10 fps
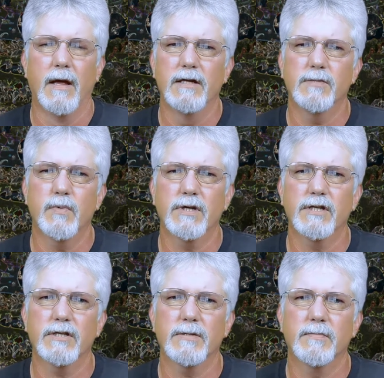This brings
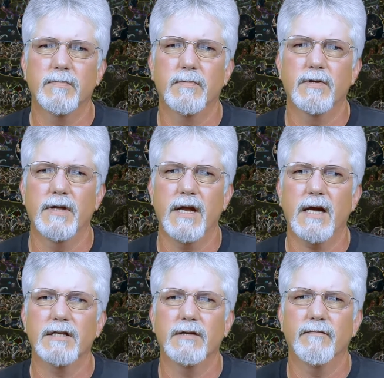us to the
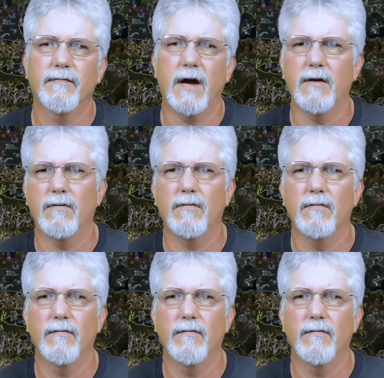next and final